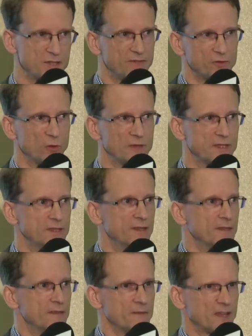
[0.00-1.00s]
You haven't got the
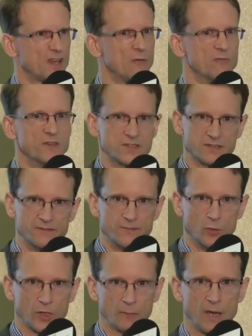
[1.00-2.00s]
comfort of
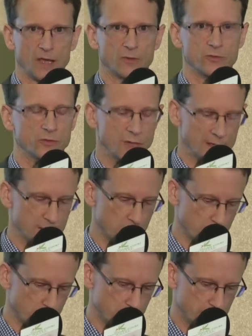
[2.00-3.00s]
falling back on your
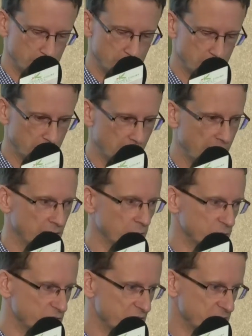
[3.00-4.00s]

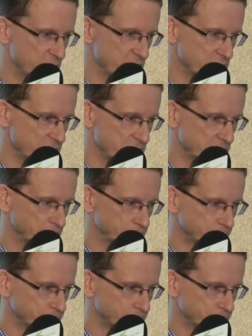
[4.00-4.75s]
analog transmissions.